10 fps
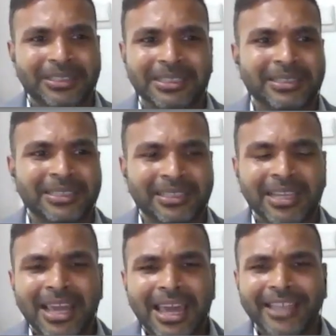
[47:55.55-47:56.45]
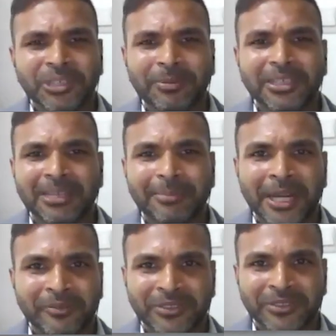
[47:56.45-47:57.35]
There has to be some
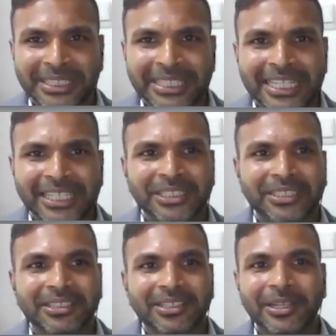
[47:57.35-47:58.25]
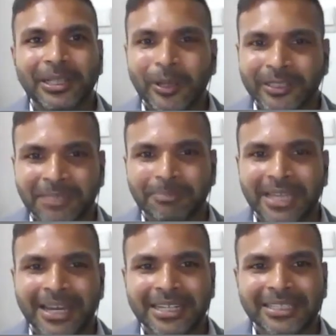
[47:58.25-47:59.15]
kind of strategic logic
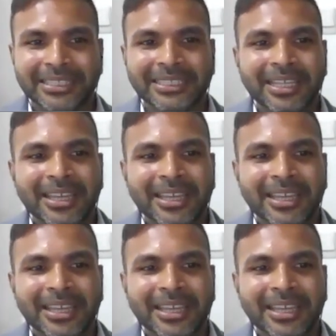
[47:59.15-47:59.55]
behind it.